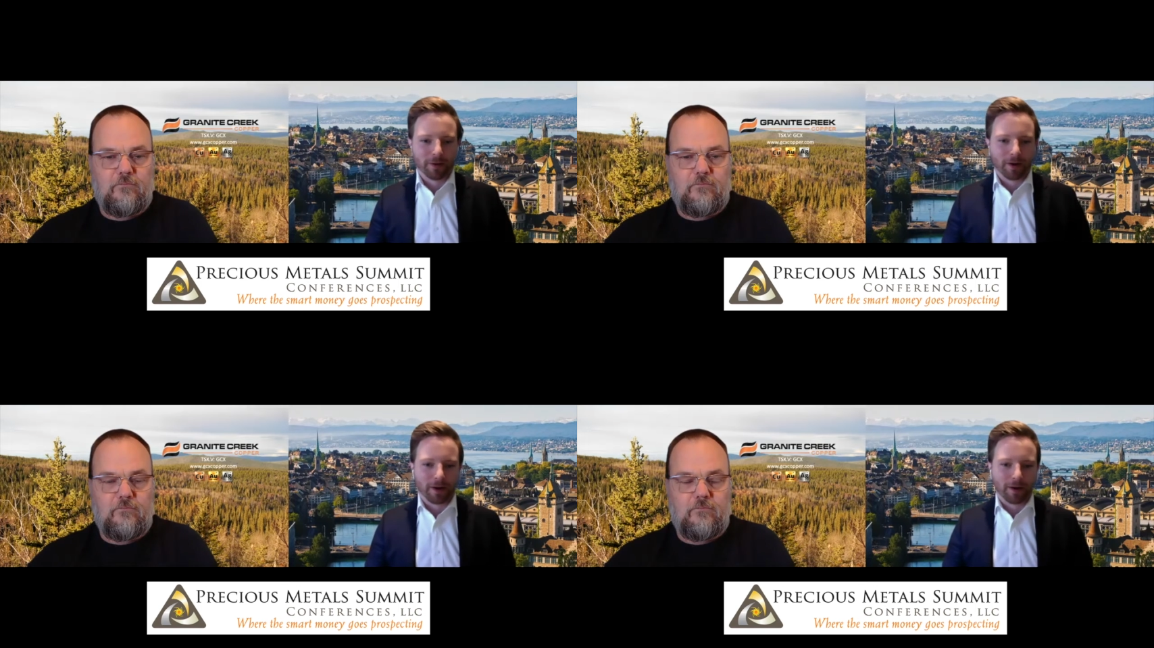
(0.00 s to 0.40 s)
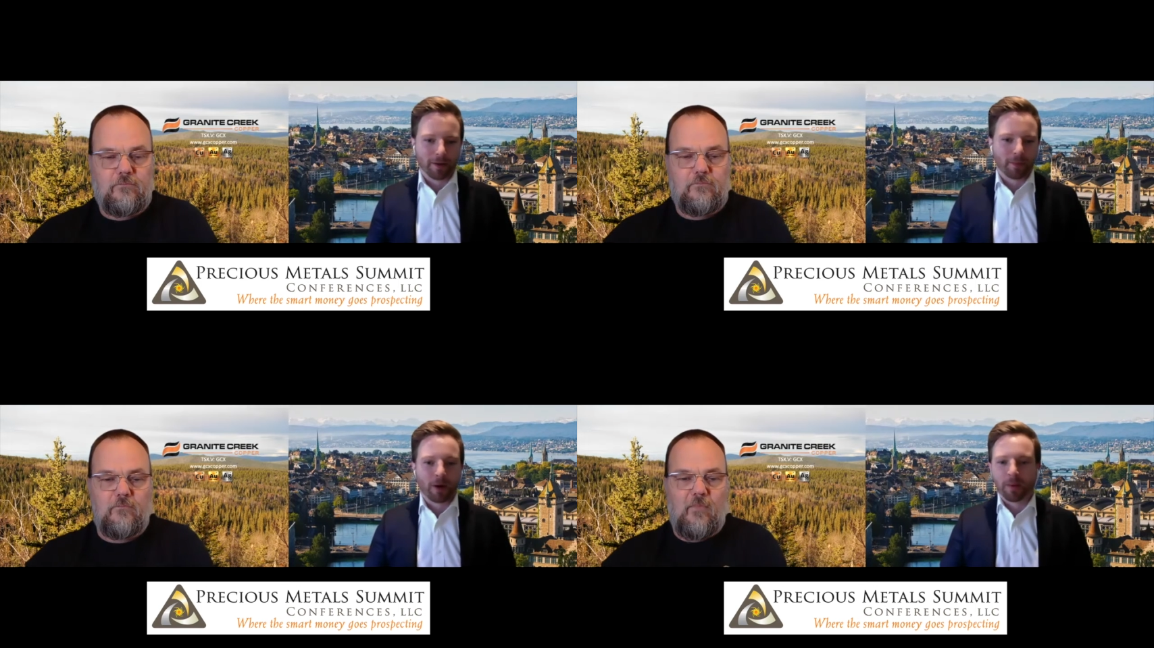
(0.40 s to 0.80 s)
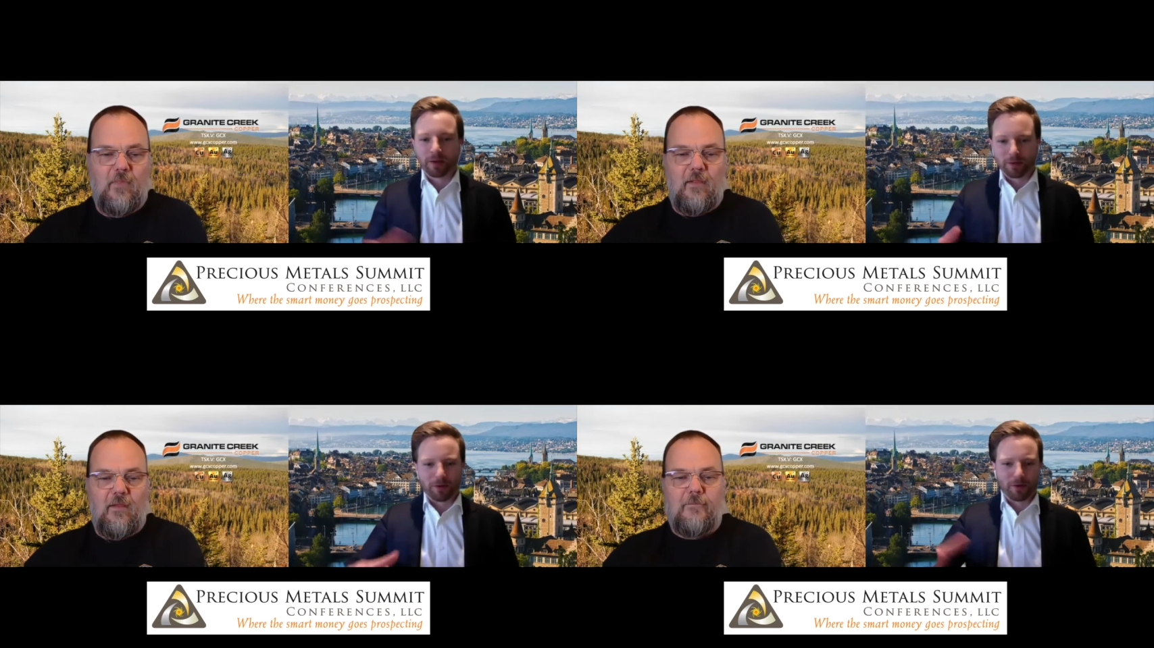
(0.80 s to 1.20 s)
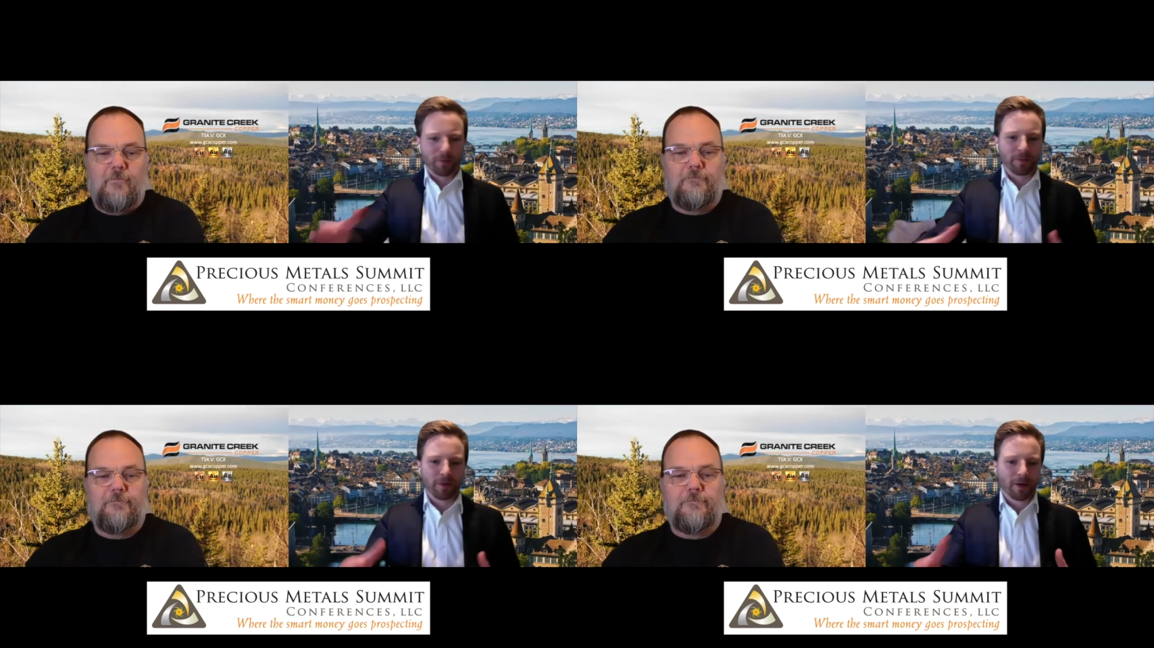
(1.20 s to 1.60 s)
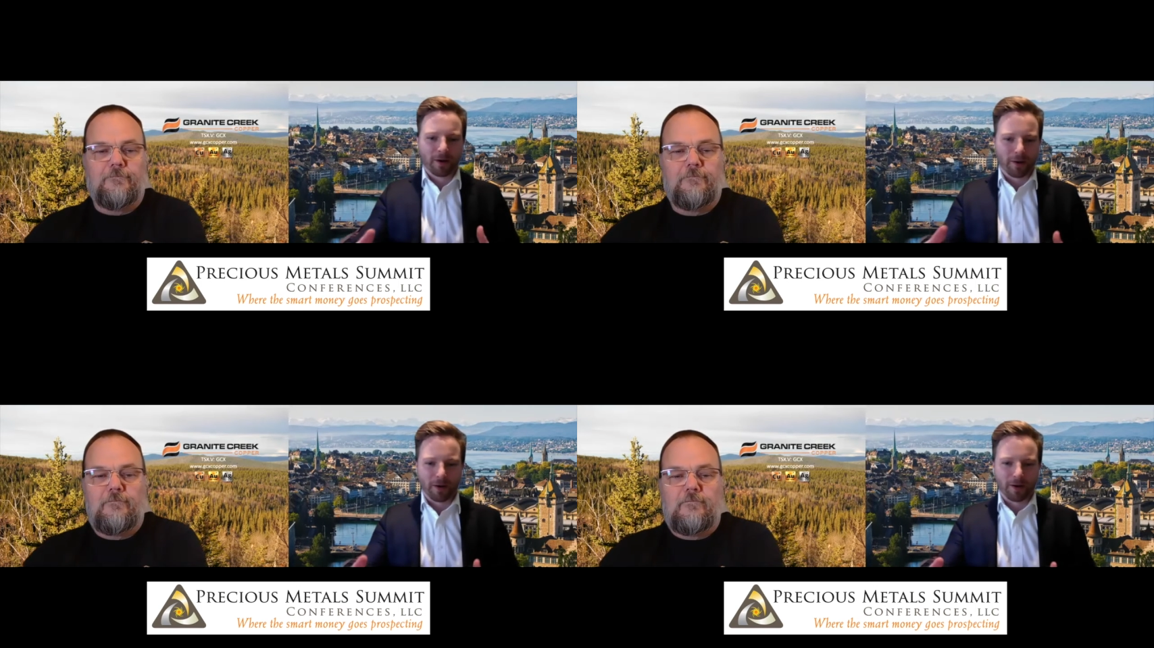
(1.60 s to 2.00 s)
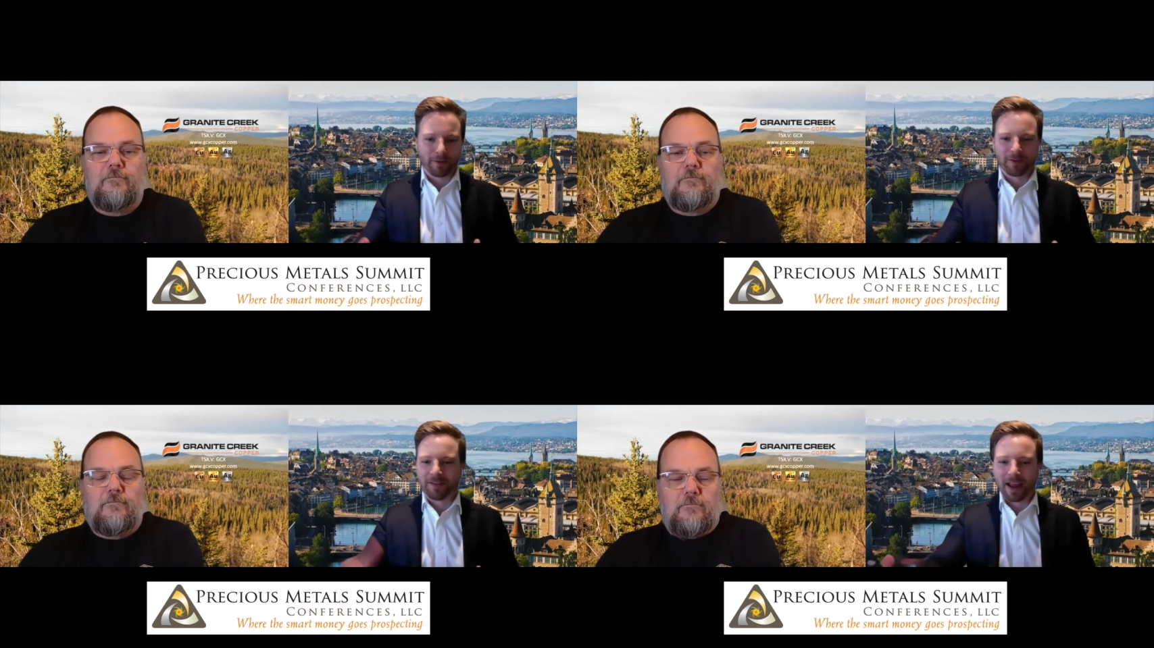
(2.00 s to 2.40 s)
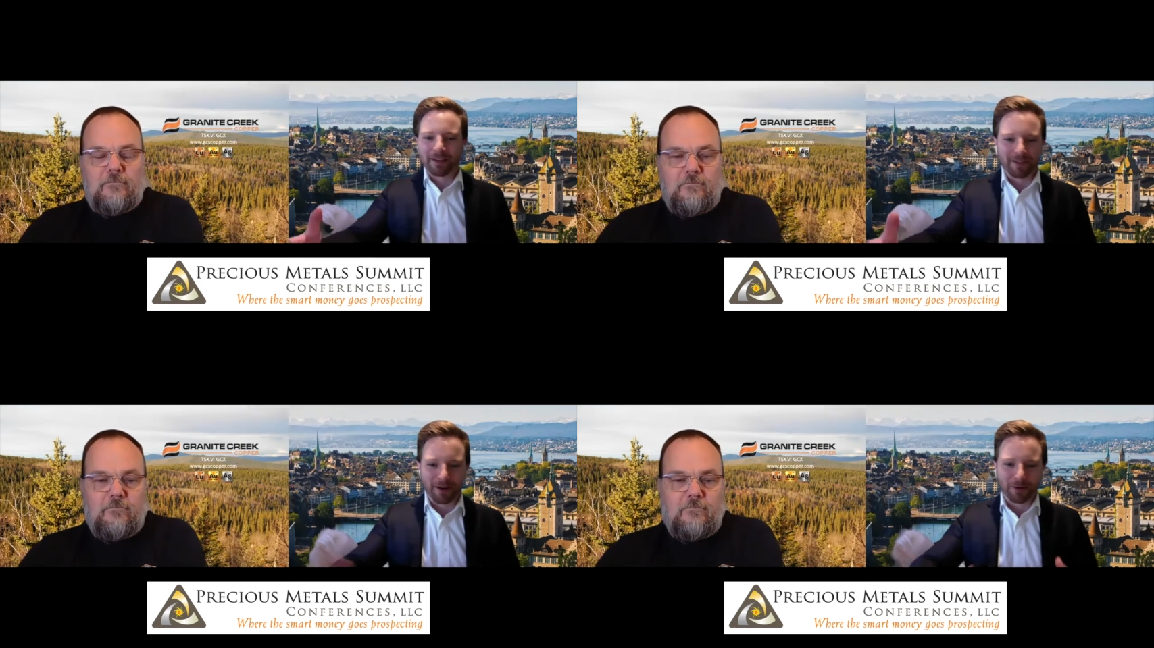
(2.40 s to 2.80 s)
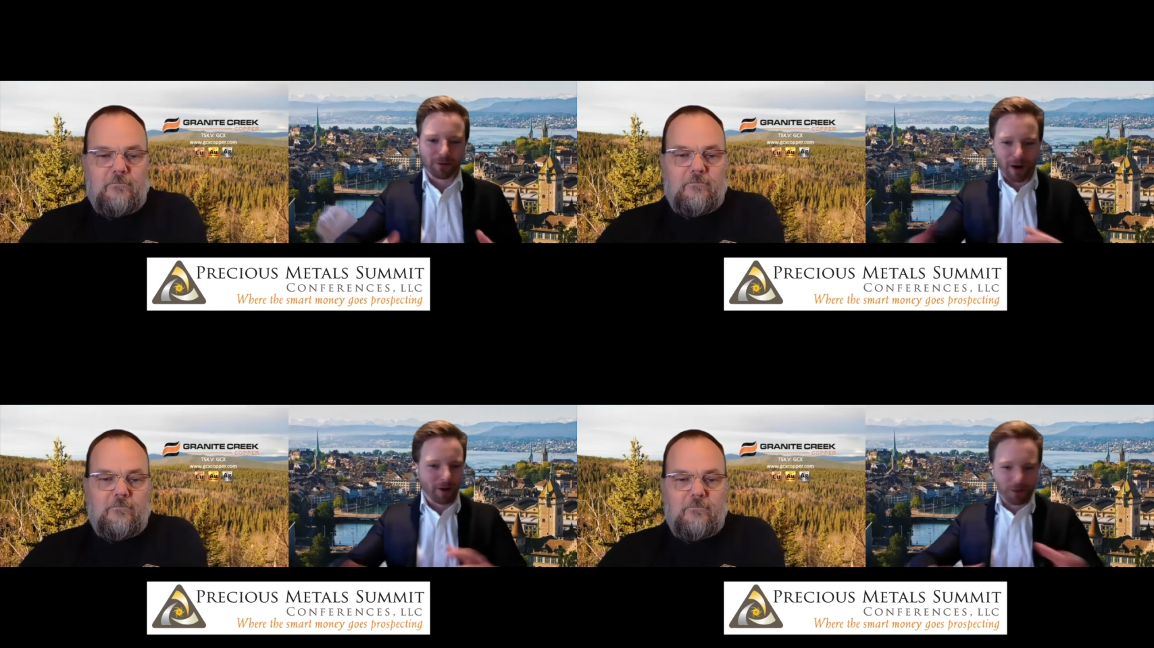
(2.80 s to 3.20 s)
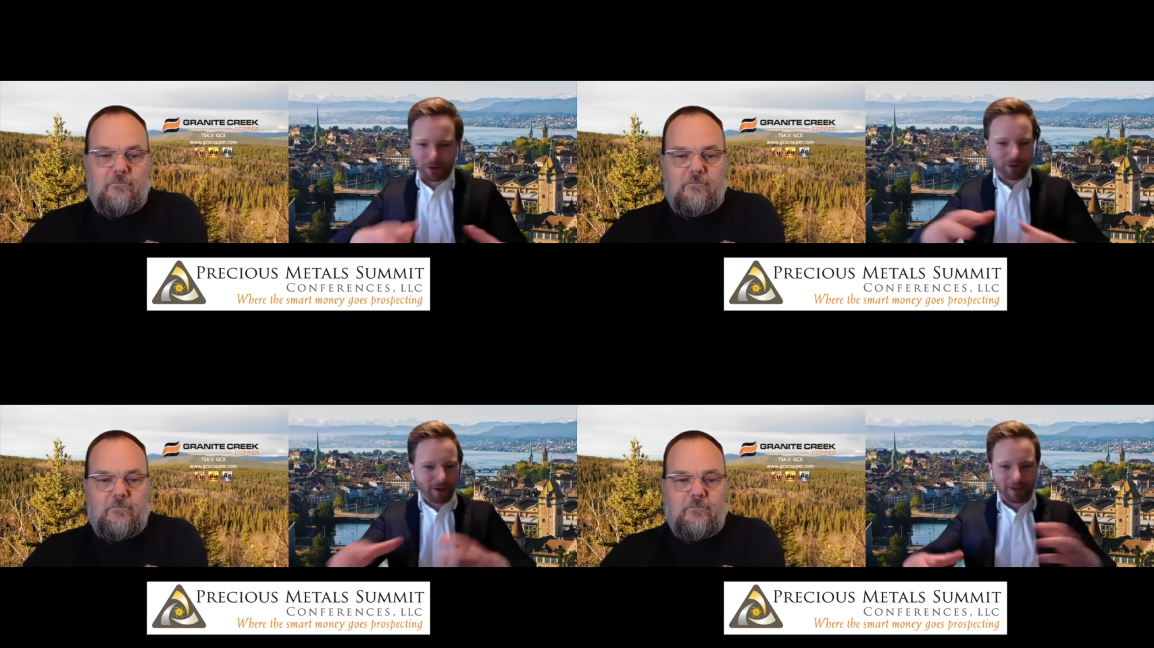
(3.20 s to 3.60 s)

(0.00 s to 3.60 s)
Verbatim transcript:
Speaker 1: uh, uh, permits or or, or uh, stakes that you're trying to look in